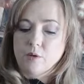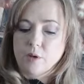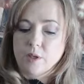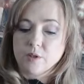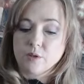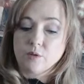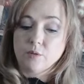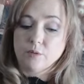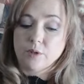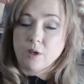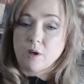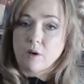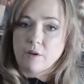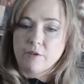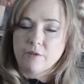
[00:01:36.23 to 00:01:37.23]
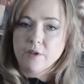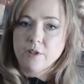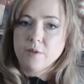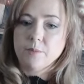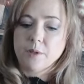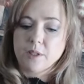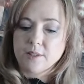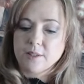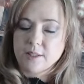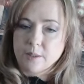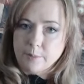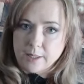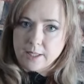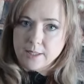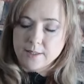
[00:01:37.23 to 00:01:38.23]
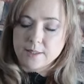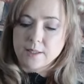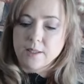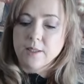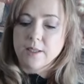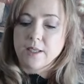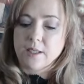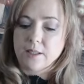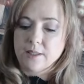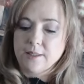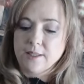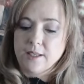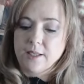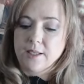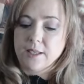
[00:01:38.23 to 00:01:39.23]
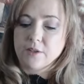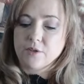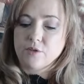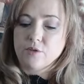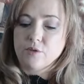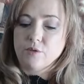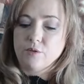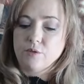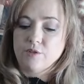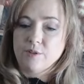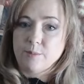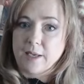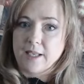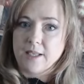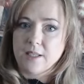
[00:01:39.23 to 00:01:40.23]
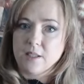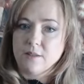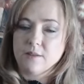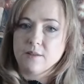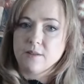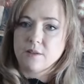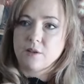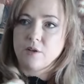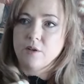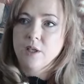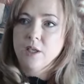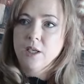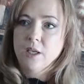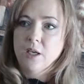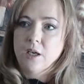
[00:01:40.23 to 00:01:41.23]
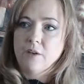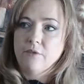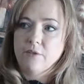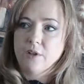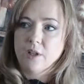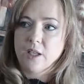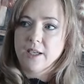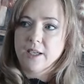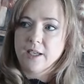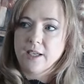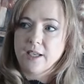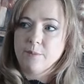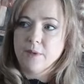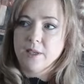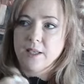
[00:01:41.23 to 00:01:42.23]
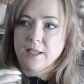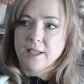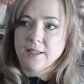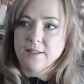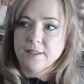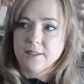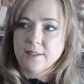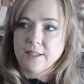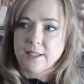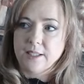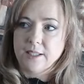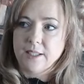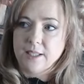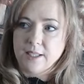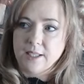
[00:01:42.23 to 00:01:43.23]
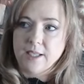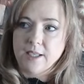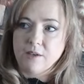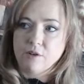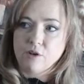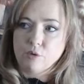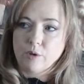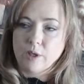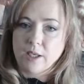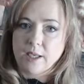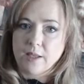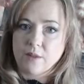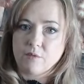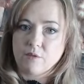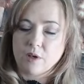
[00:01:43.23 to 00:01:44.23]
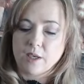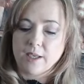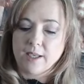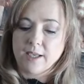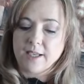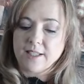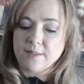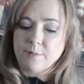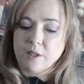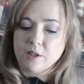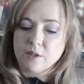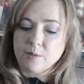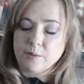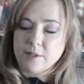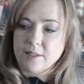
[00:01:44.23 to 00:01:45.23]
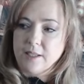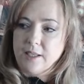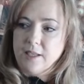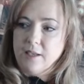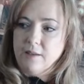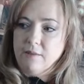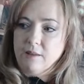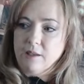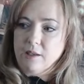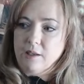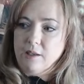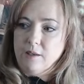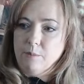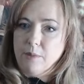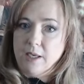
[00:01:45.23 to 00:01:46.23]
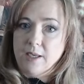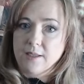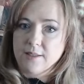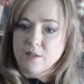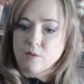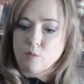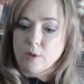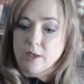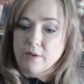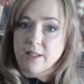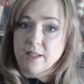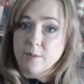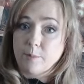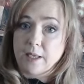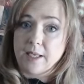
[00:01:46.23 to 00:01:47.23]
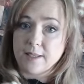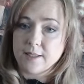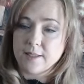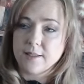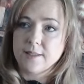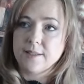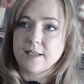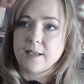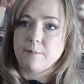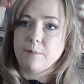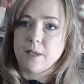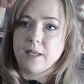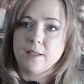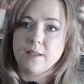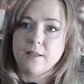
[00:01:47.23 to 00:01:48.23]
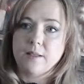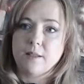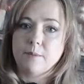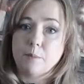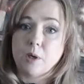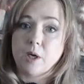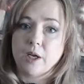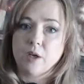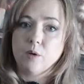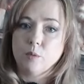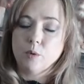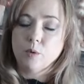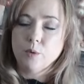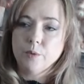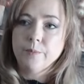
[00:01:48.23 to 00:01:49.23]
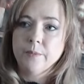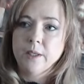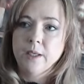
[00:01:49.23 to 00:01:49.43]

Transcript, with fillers: it's called the Hierophant, but it's the pastor, and sitting next to the pendant. So I feel like I am connected in here and looking at the right case because we're seeing the pastor wearing the pendant, the same pendant that Mica wore.